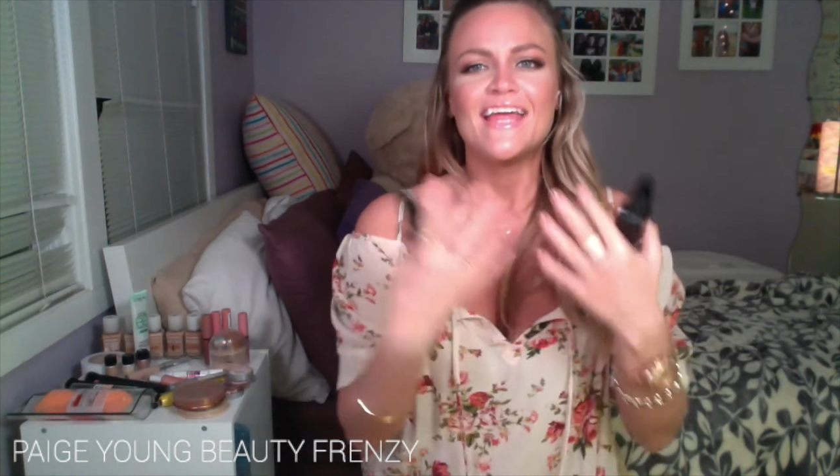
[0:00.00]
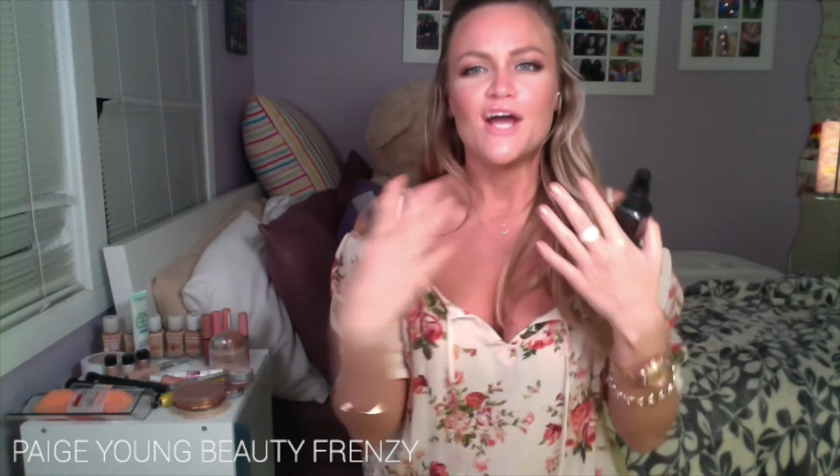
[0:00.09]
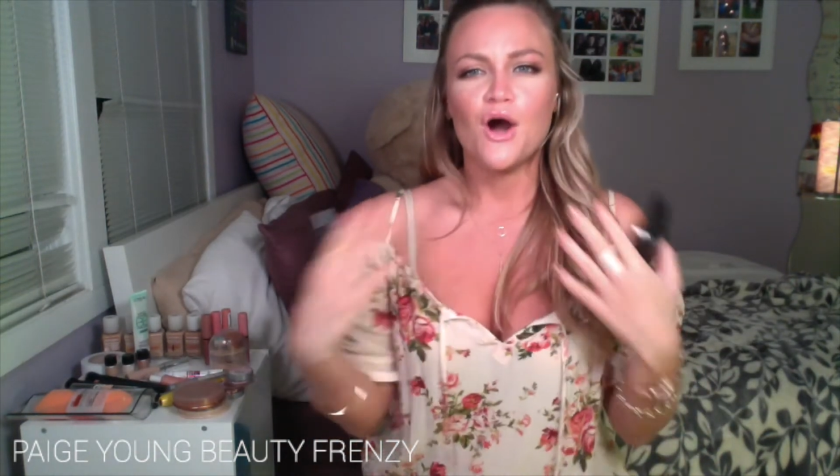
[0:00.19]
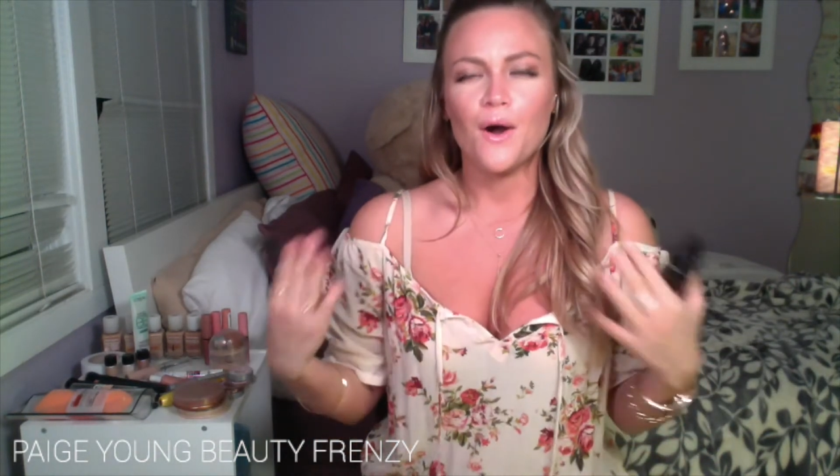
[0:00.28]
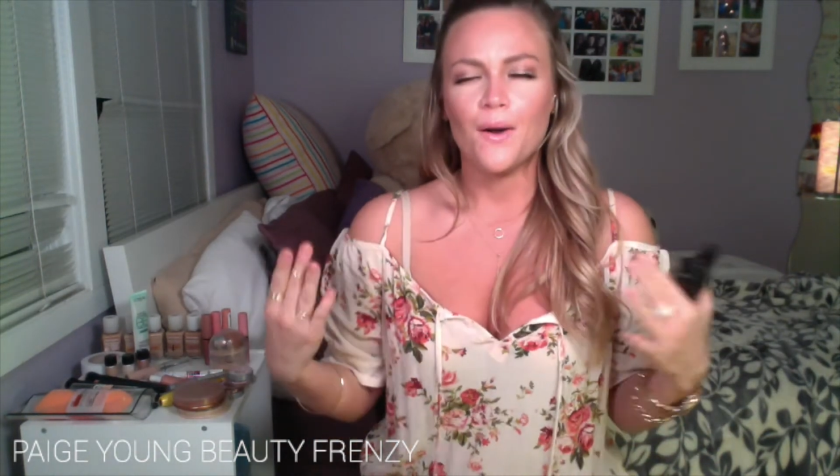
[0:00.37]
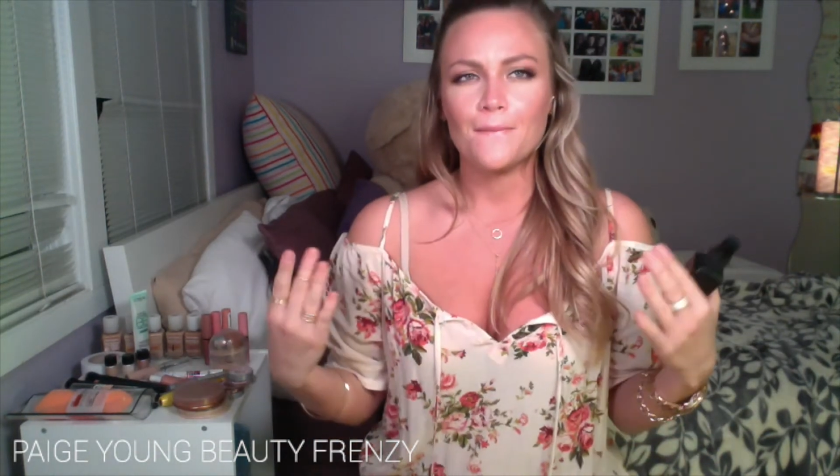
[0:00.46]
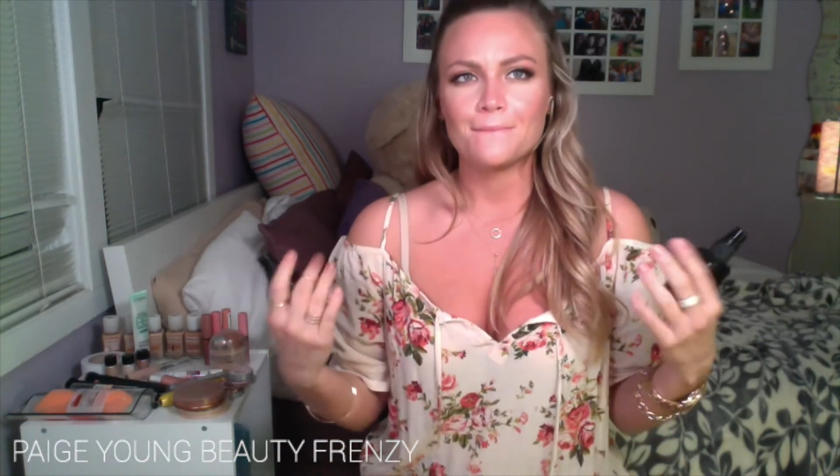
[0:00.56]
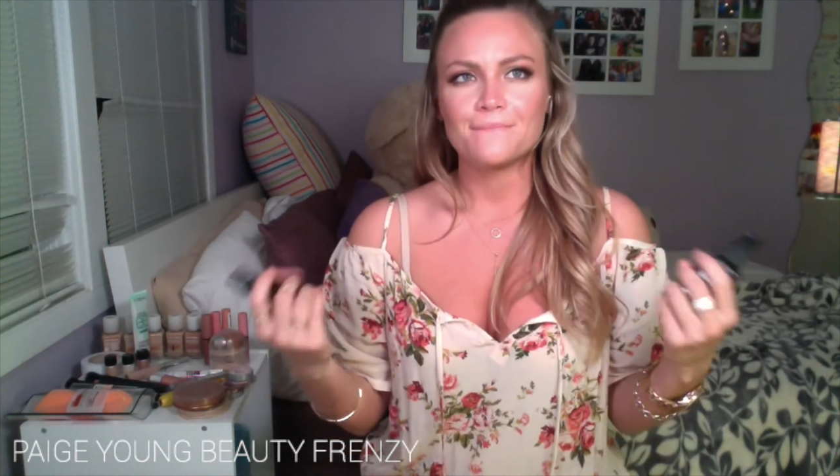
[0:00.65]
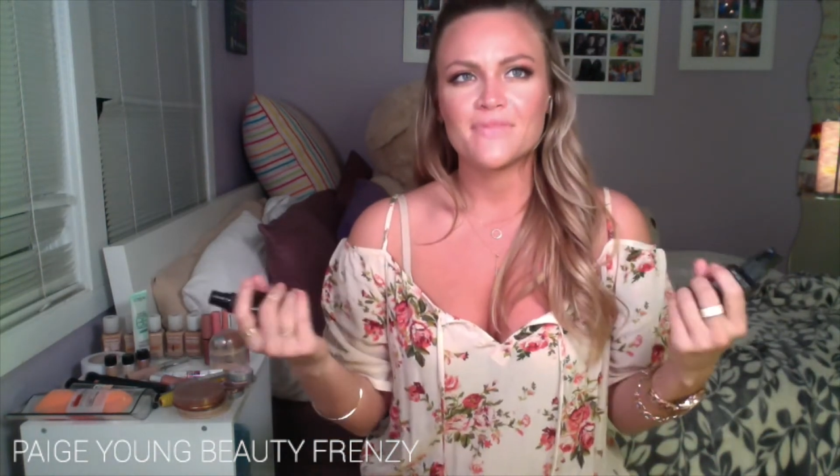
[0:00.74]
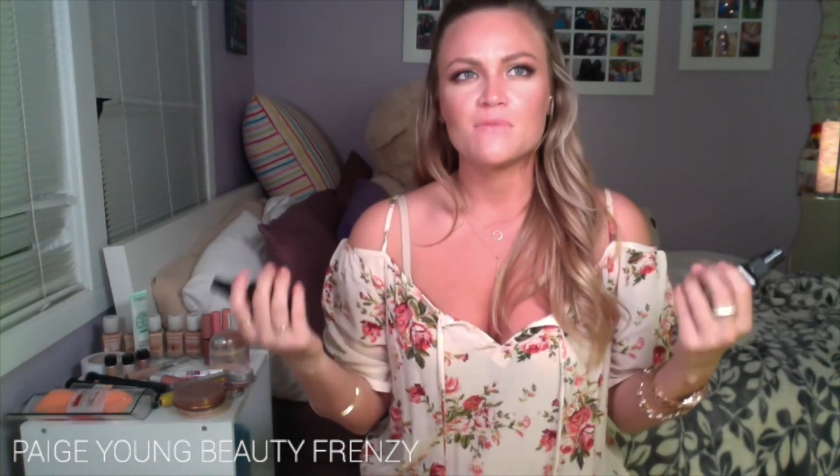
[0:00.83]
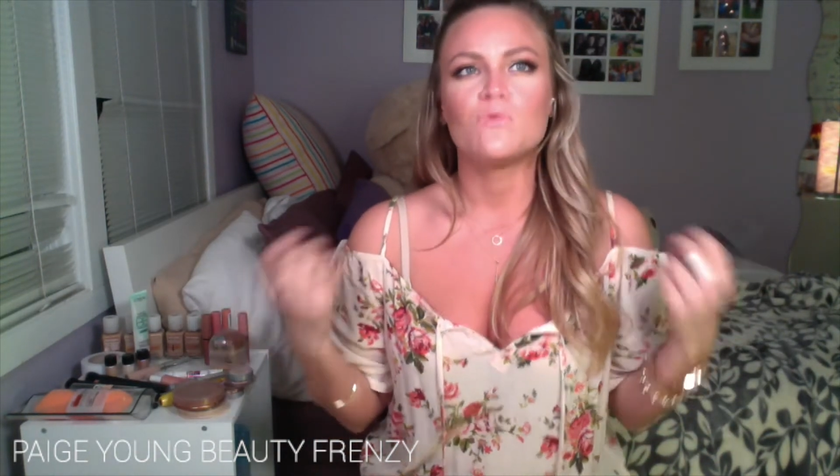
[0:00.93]

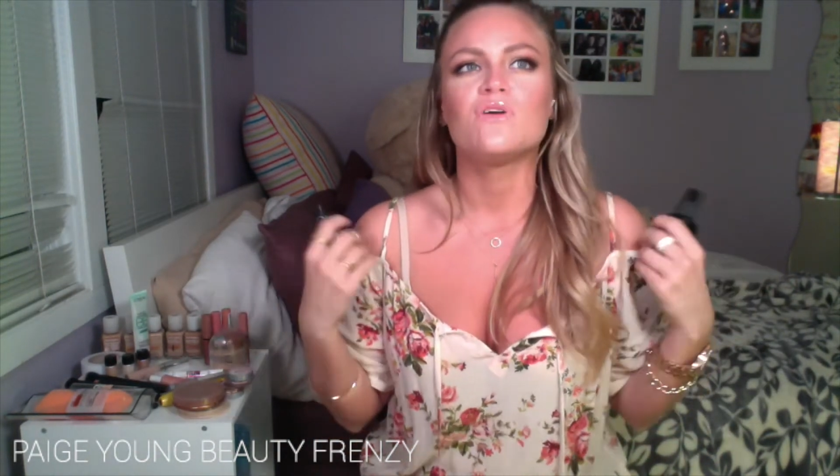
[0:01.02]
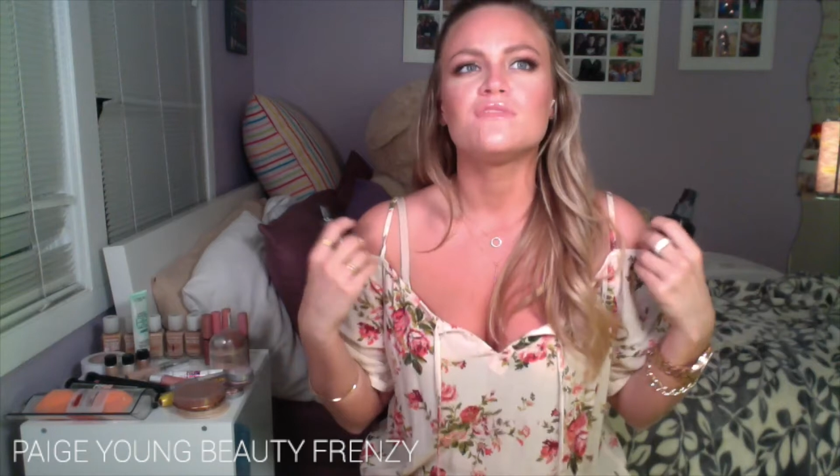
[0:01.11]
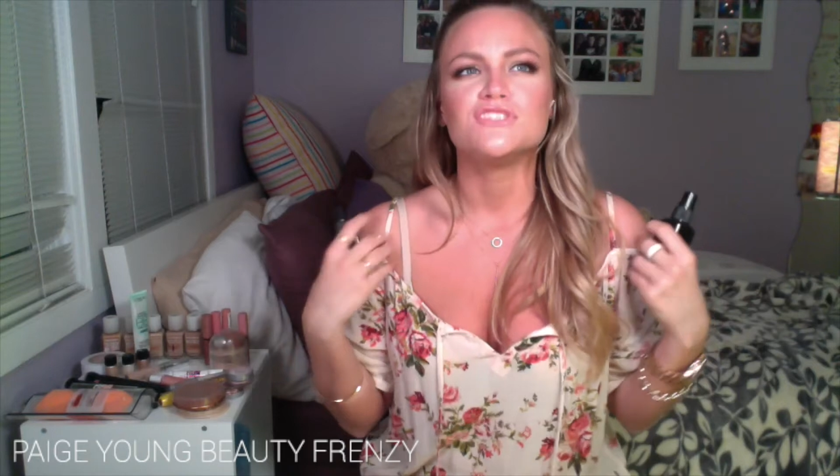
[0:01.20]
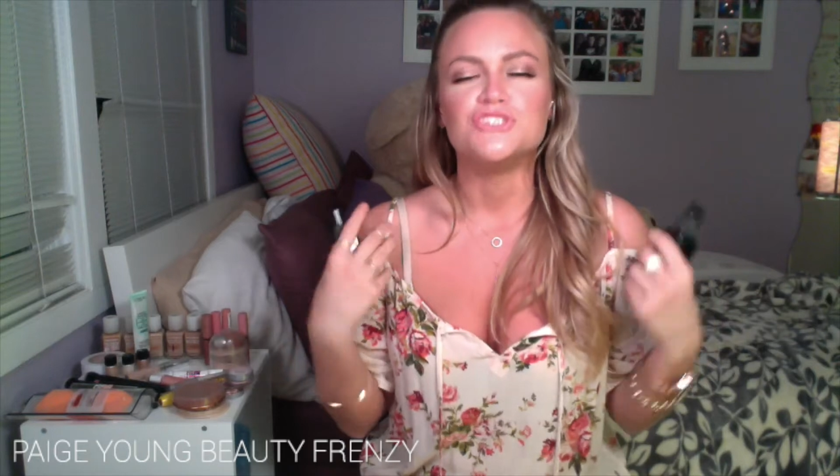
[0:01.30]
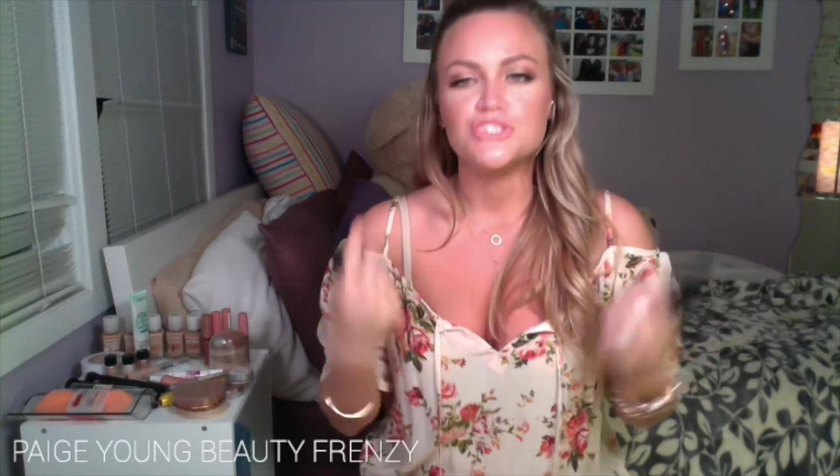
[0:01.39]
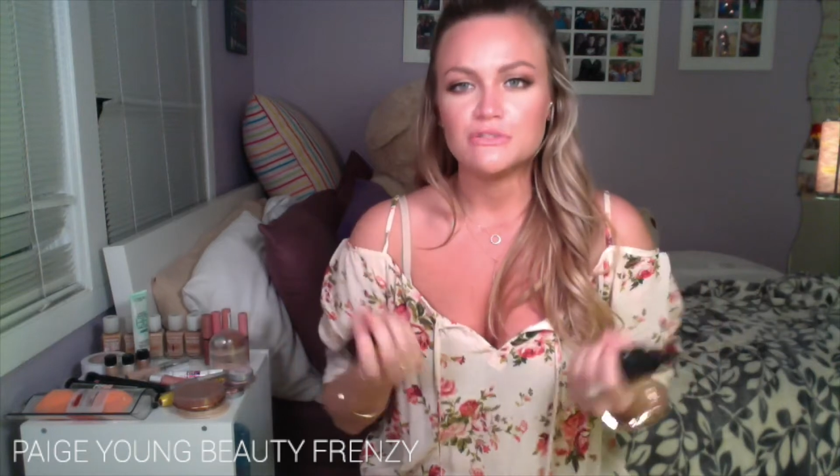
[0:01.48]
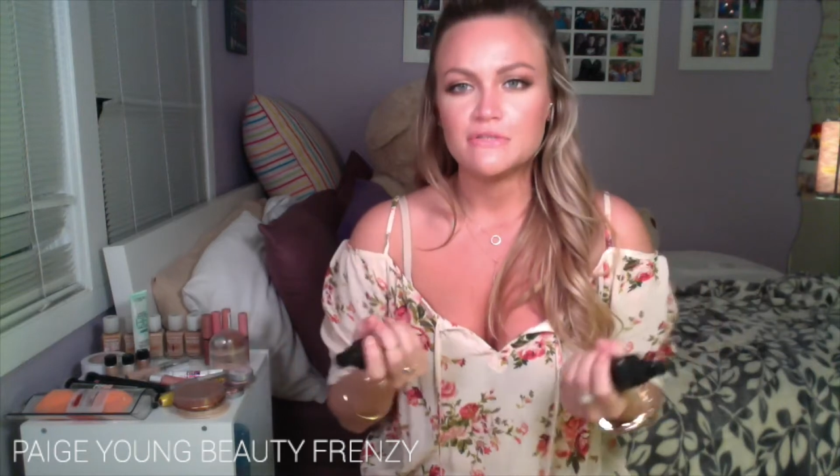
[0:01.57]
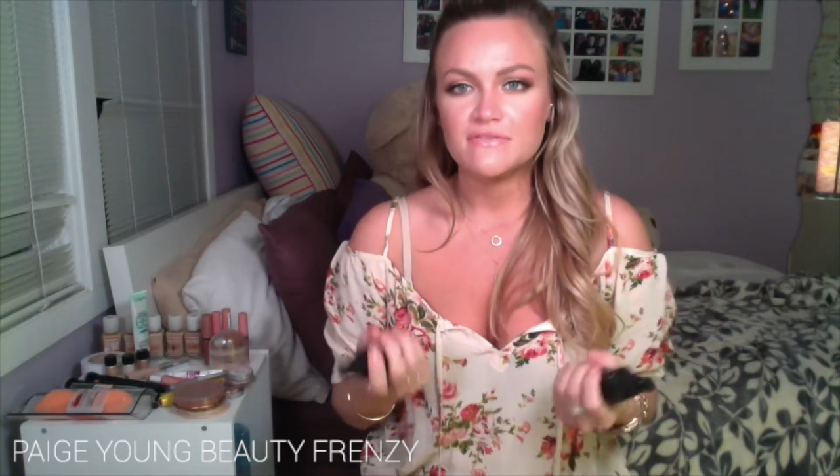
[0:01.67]
more of a dewy